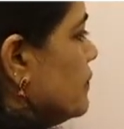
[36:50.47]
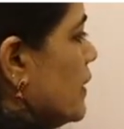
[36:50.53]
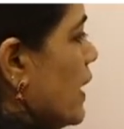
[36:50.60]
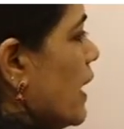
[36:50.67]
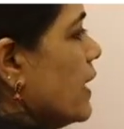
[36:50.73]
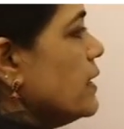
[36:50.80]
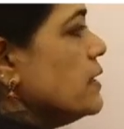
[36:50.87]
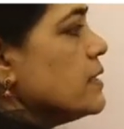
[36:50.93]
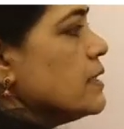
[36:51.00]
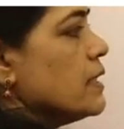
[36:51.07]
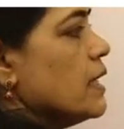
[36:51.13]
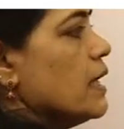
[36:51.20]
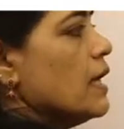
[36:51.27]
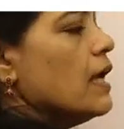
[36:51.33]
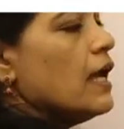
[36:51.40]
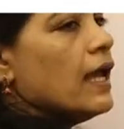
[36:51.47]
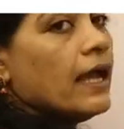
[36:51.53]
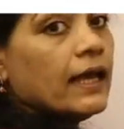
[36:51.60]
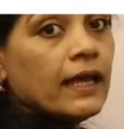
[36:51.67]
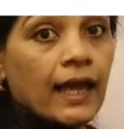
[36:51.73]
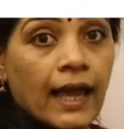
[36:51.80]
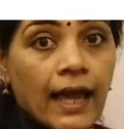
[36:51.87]
and
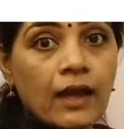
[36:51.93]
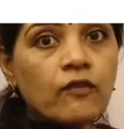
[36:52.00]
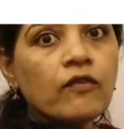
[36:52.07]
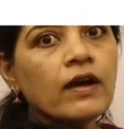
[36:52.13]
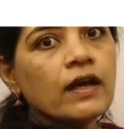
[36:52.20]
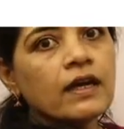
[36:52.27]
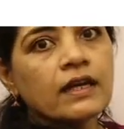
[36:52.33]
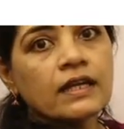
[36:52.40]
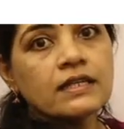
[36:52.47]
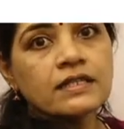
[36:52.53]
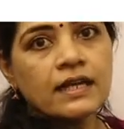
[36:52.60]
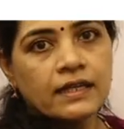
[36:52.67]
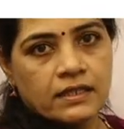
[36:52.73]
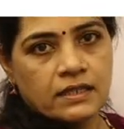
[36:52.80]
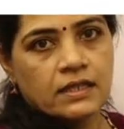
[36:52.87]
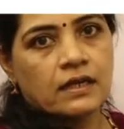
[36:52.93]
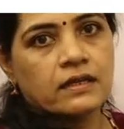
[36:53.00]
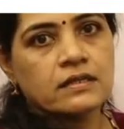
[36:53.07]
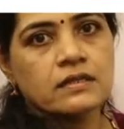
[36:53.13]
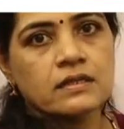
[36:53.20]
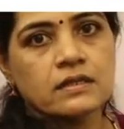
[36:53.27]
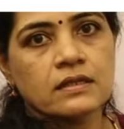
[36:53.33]
a gay wire is
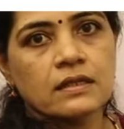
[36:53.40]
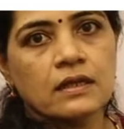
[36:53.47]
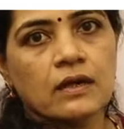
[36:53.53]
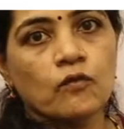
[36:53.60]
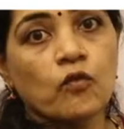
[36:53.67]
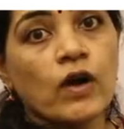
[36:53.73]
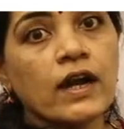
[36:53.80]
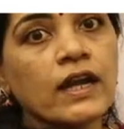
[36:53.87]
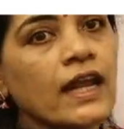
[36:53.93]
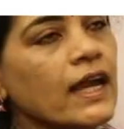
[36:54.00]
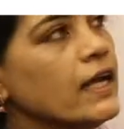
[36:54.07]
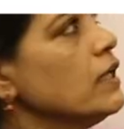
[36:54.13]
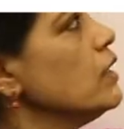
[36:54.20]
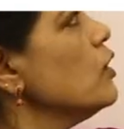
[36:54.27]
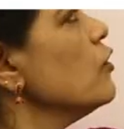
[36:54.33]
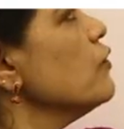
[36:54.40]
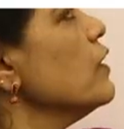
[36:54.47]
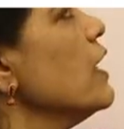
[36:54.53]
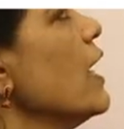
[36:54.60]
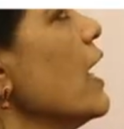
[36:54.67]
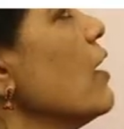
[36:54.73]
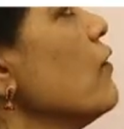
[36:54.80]
attached. One end of the
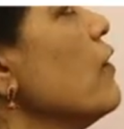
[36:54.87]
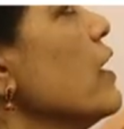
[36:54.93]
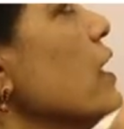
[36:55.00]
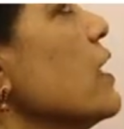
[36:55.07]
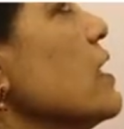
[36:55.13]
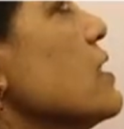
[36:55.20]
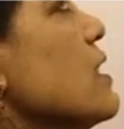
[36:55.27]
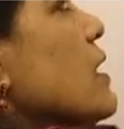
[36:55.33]
gay wire is